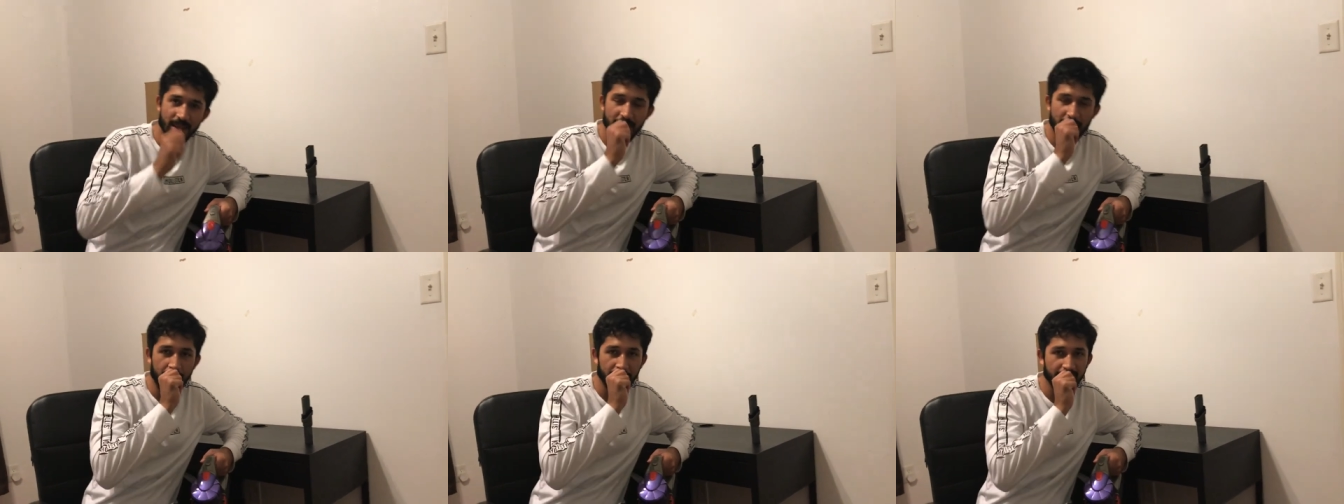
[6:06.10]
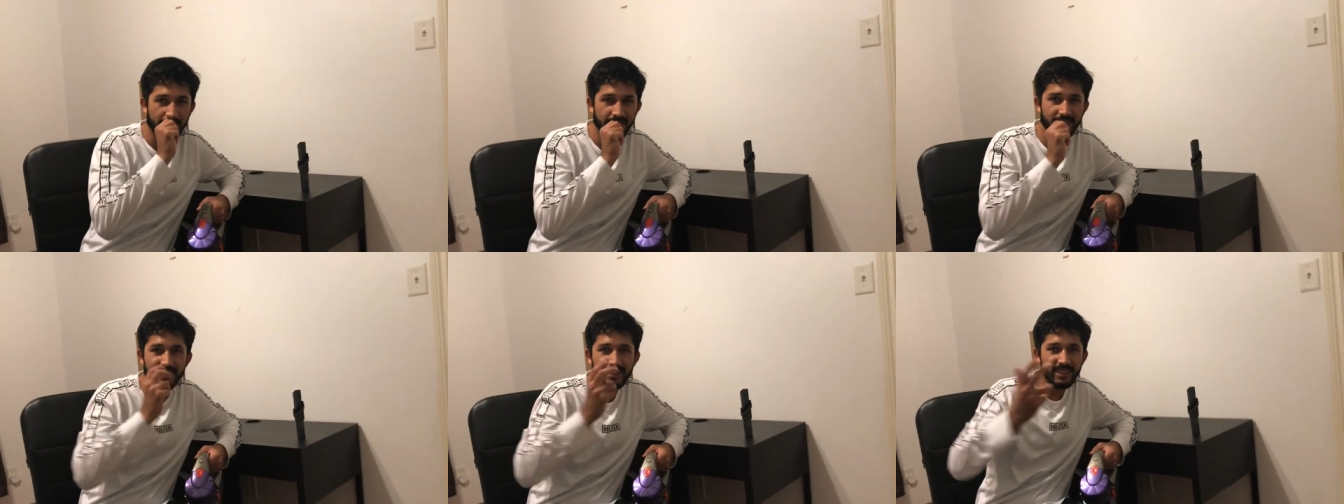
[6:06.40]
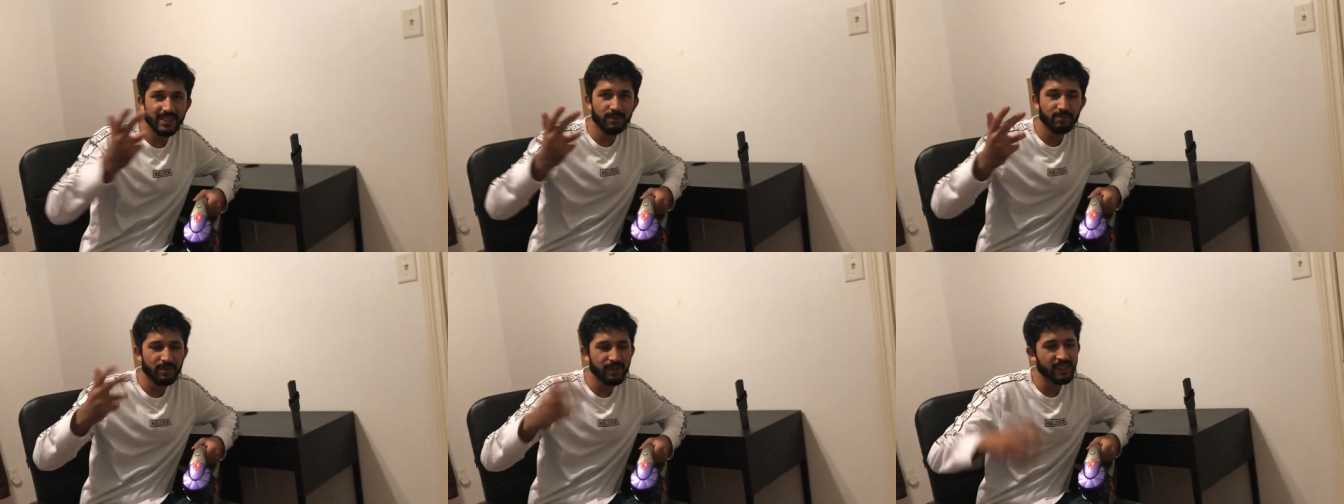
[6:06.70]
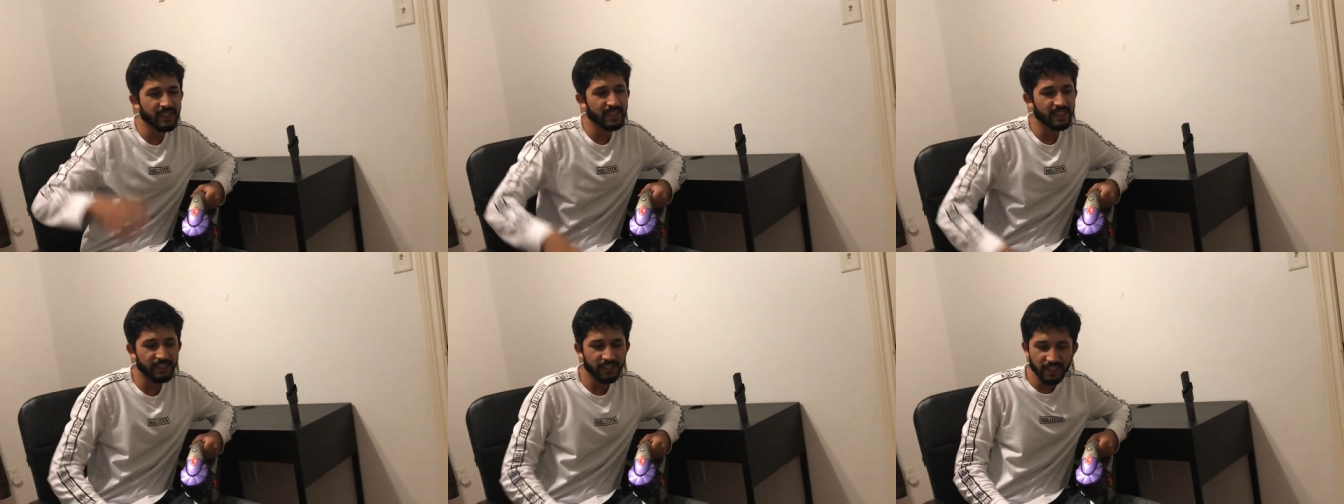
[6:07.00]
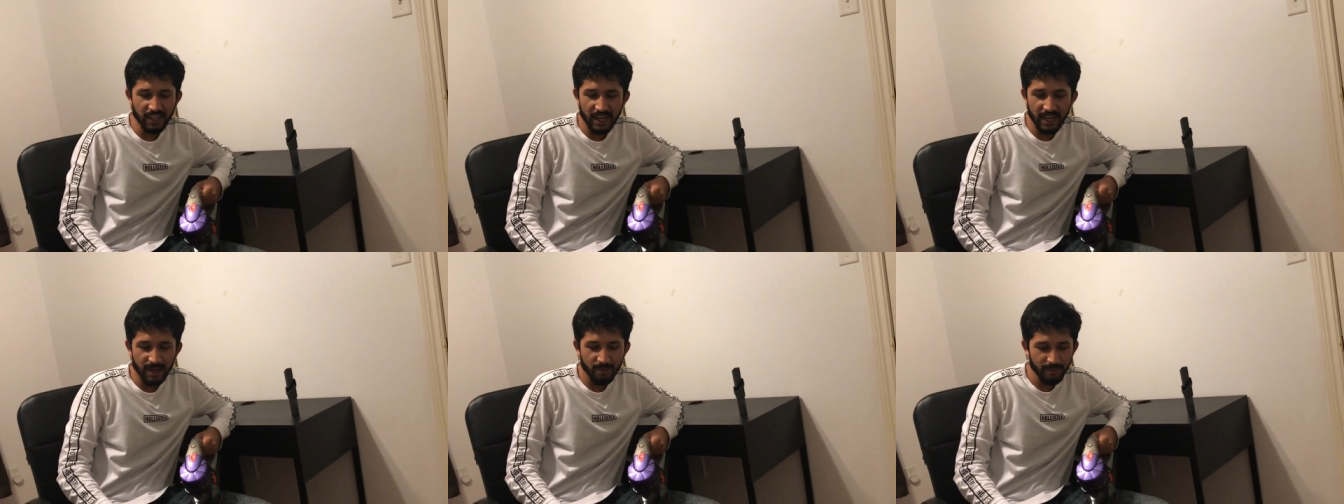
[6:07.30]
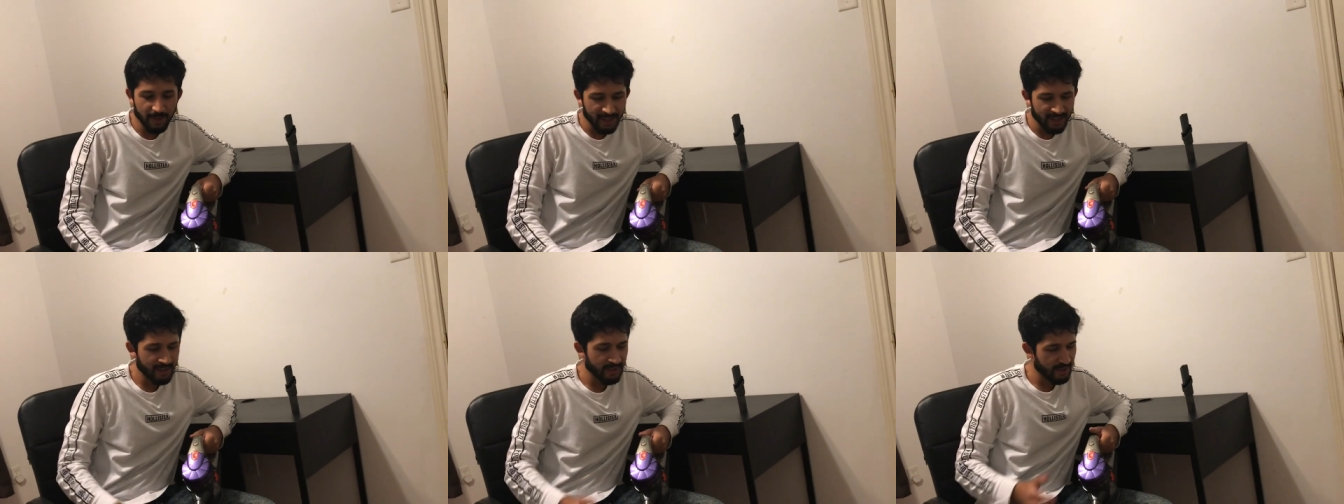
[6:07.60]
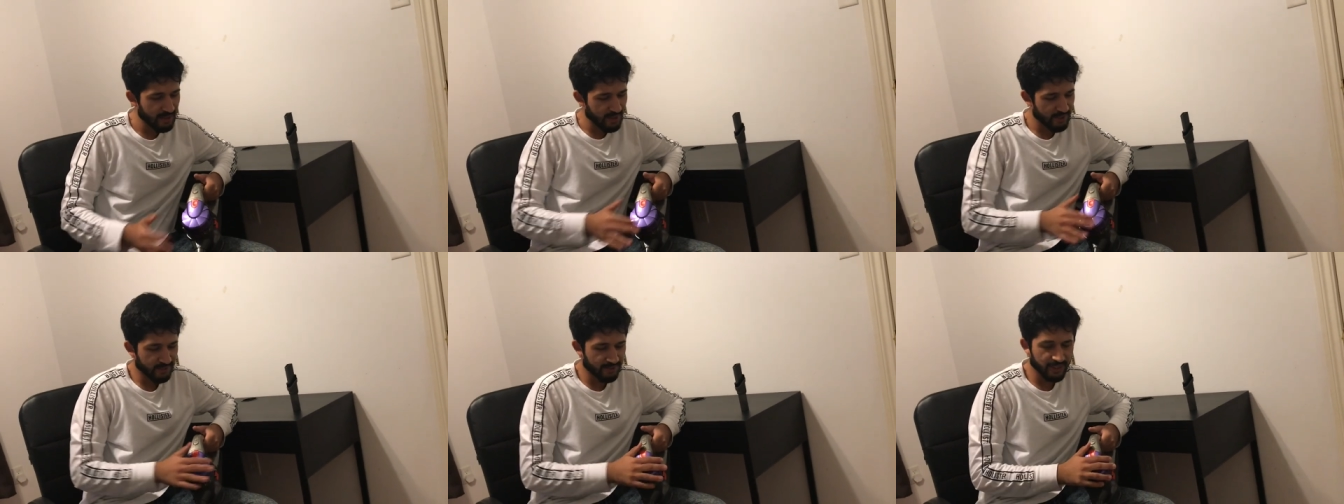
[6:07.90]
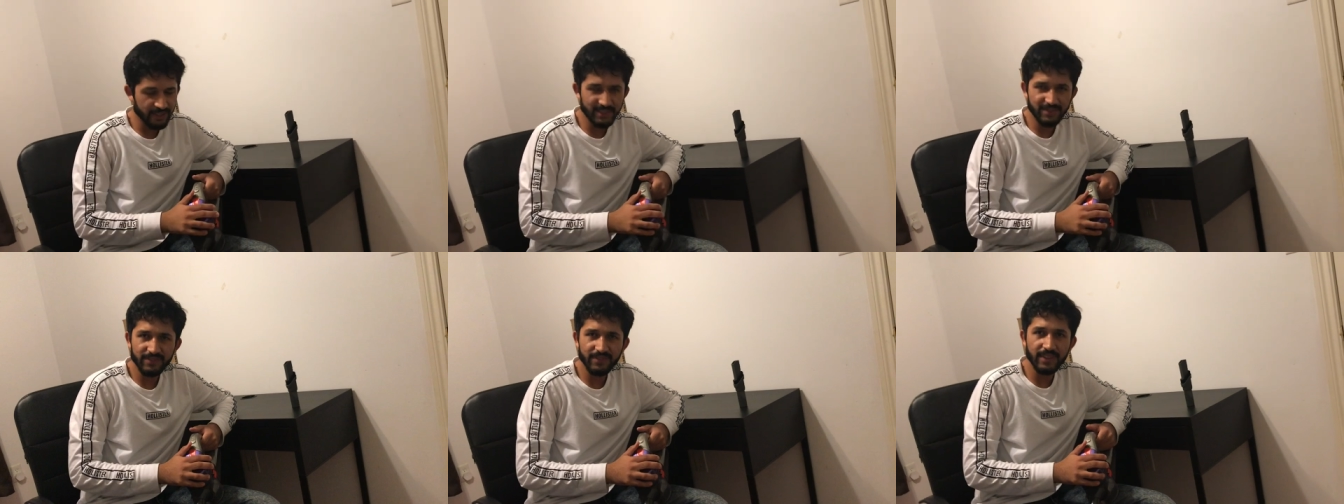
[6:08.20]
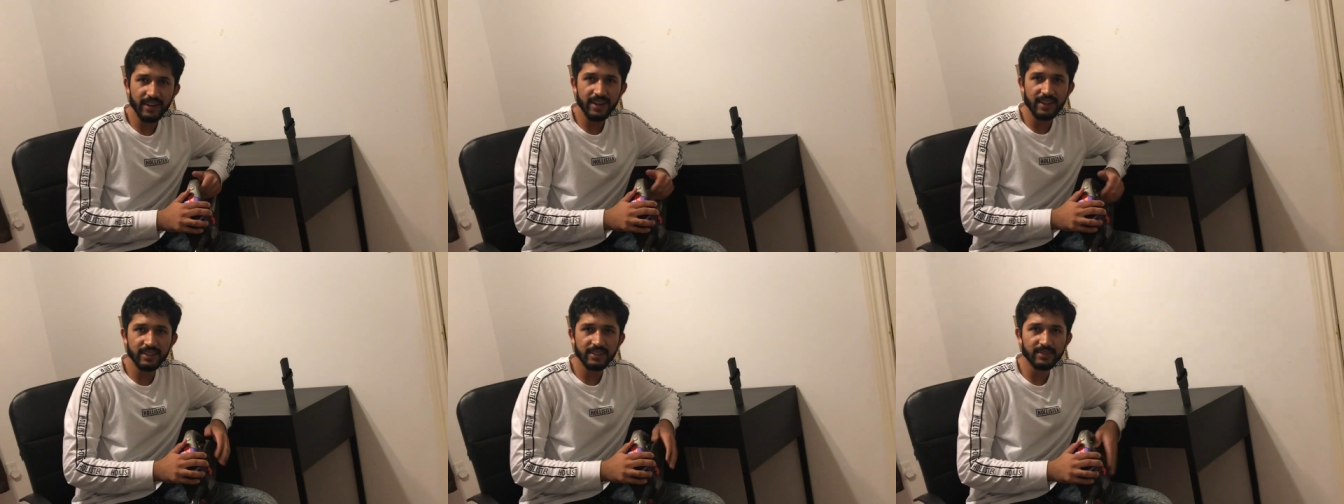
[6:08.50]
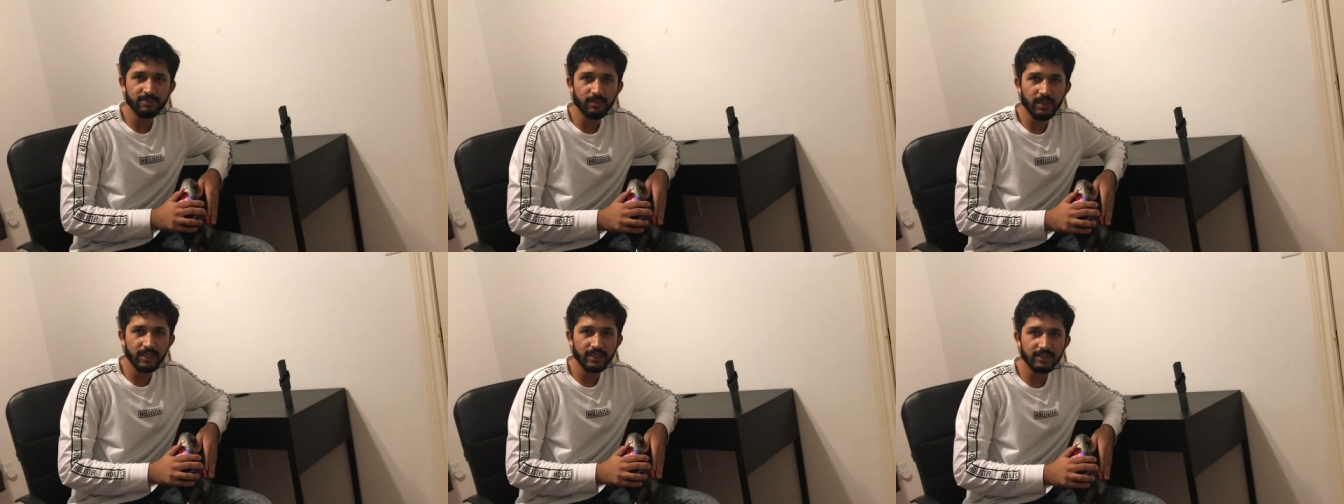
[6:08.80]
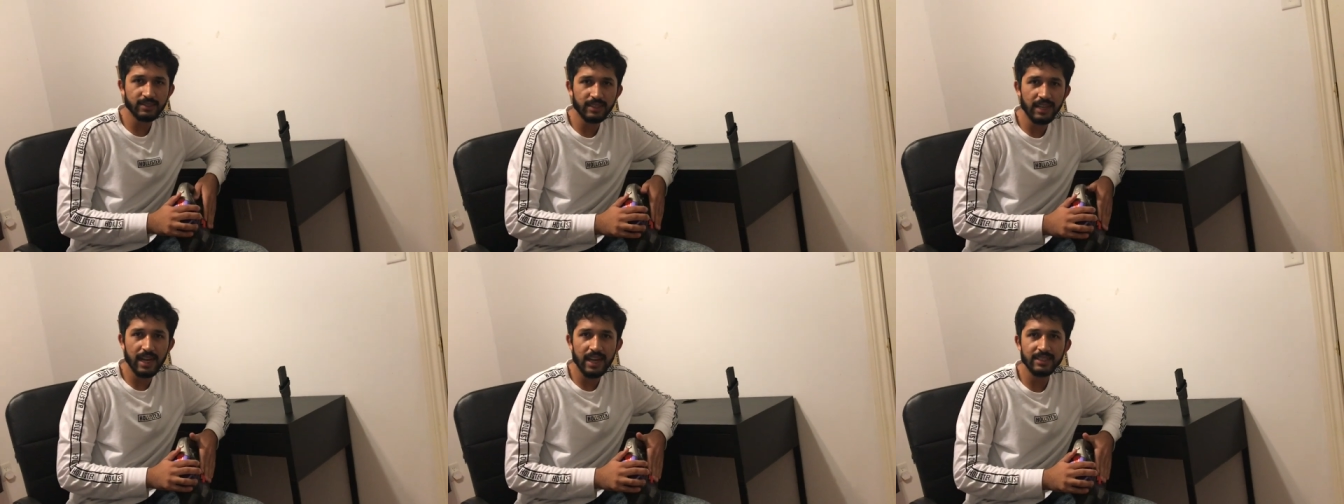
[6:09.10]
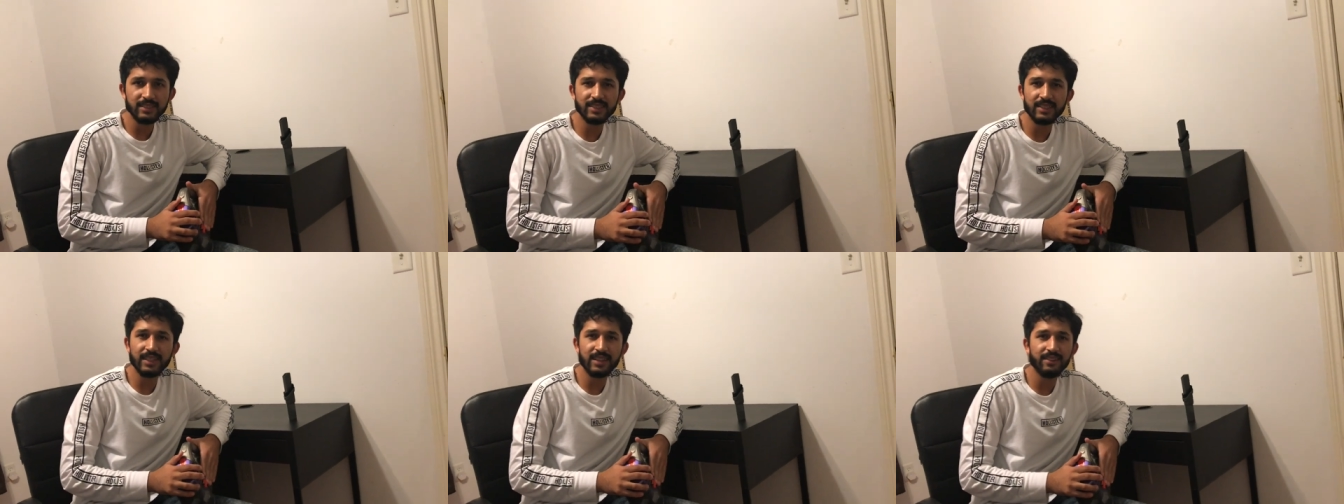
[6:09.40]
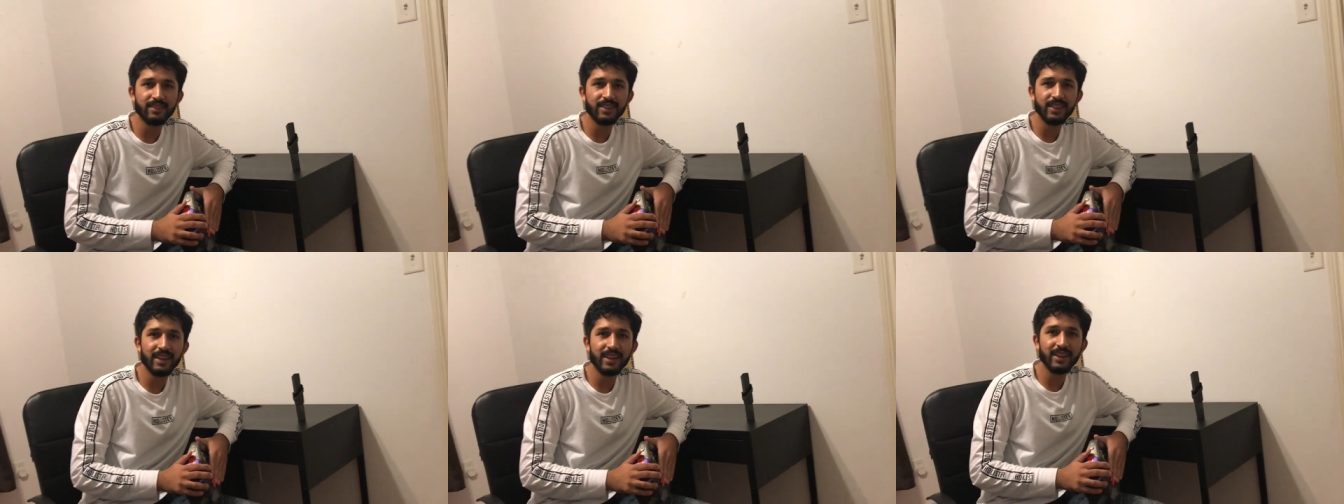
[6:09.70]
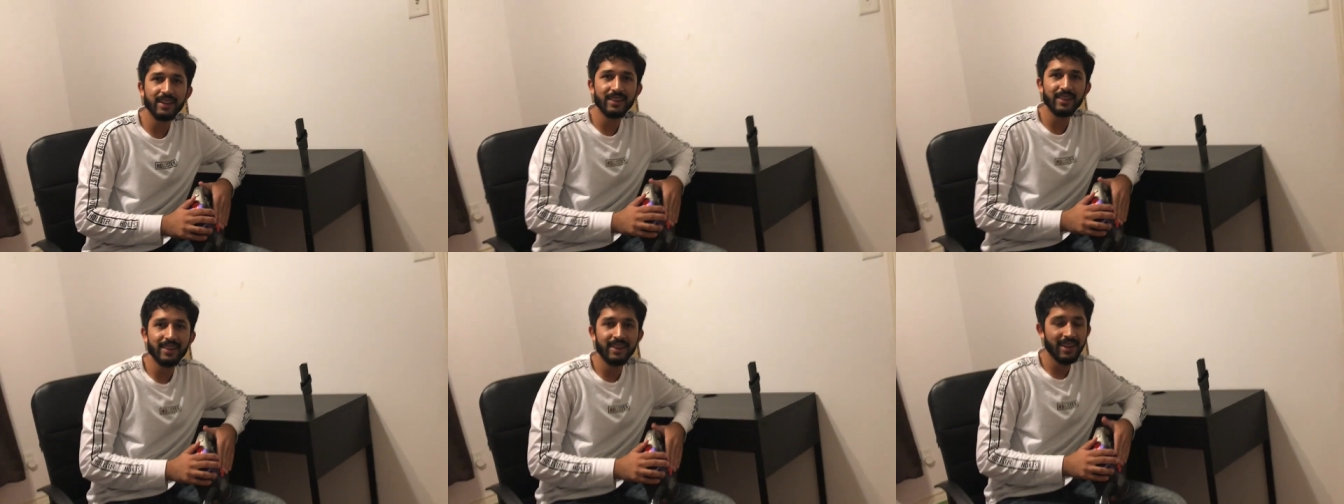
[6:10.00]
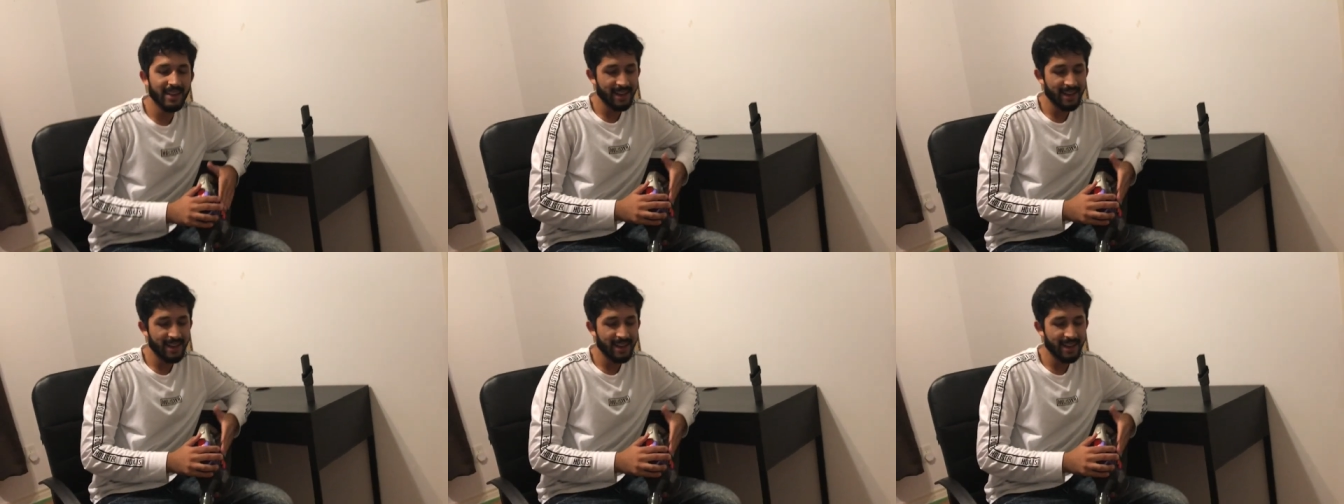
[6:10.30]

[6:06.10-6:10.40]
and it did a pretty good job for its fair small size and everything.